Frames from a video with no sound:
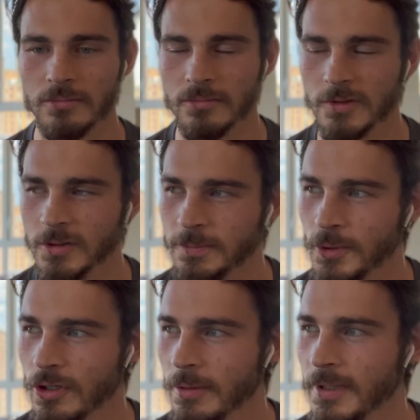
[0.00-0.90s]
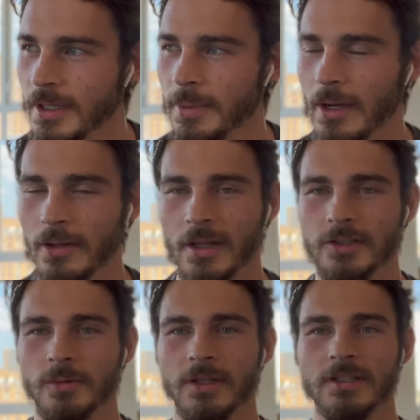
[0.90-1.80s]
we spoke a bit about it
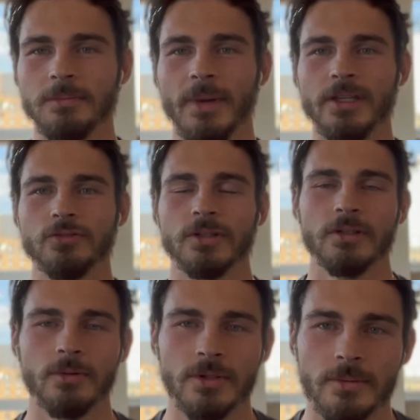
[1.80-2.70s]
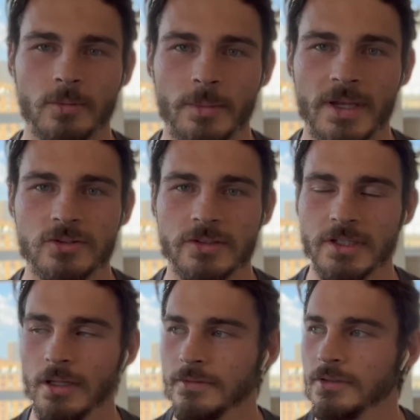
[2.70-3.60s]
last week, this metric that we measure
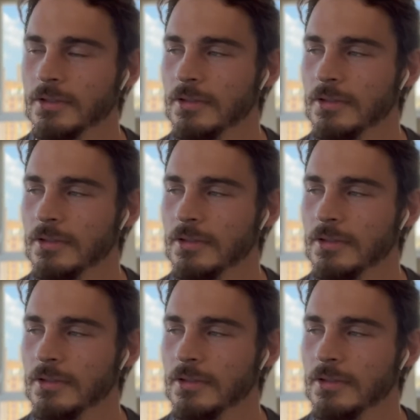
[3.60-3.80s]
ourselves to.